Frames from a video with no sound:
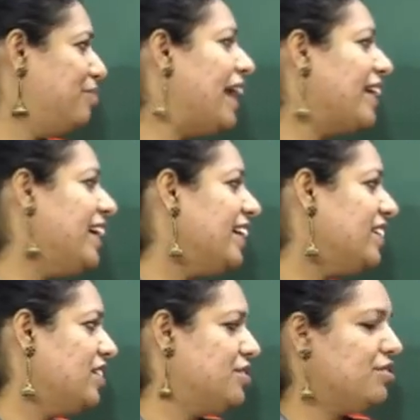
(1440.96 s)
of banking
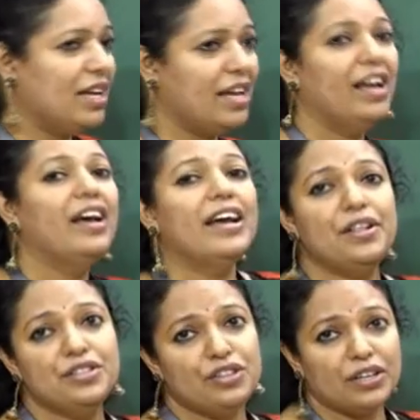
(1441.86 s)
industry.
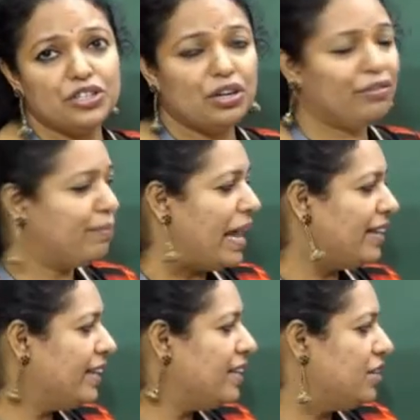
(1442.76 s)
In structure of banking